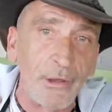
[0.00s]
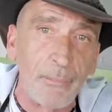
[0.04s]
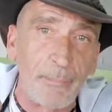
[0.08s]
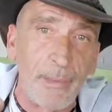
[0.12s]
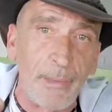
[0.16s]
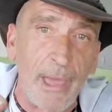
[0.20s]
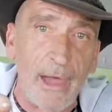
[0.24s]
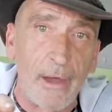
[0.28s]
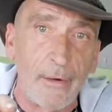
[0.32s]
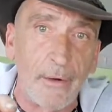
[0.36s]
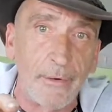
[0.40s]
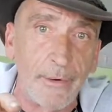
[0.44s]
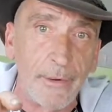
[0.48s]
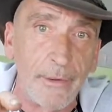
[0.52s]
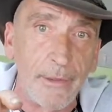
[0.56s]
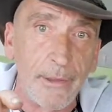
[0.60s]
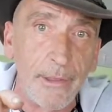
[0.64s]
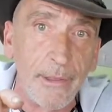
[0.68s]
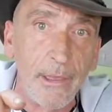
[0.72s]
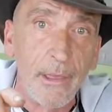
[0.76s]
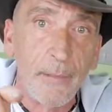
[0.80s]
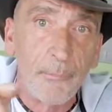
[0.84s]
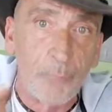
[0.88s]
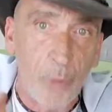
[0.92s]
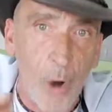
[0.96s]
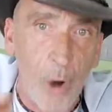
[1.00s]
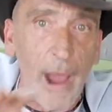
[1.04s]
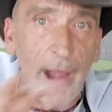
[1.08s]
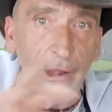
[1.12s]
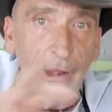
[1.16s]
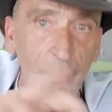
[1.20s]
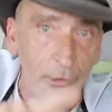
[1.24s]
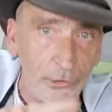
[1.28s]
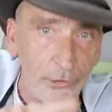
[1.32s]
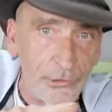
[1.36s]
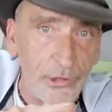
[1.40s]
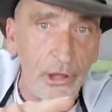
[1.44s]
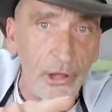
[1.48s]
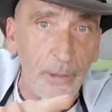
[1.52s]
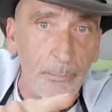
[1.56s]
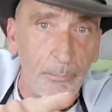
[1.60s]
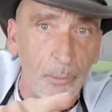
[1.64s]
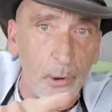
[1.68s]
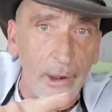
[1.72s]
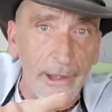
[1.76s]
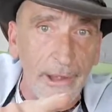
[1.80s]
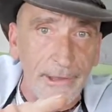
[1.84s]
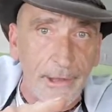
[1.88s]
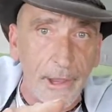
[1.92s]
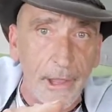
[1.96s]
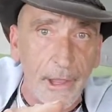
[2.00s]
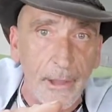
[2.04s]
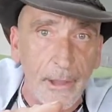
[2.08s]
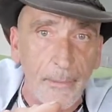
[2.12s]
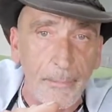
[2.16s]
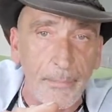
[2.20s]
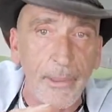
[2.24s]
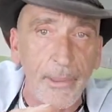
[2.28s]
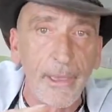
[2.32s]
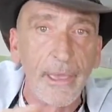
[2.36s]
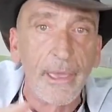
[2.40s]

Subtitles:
about prior to the breakup,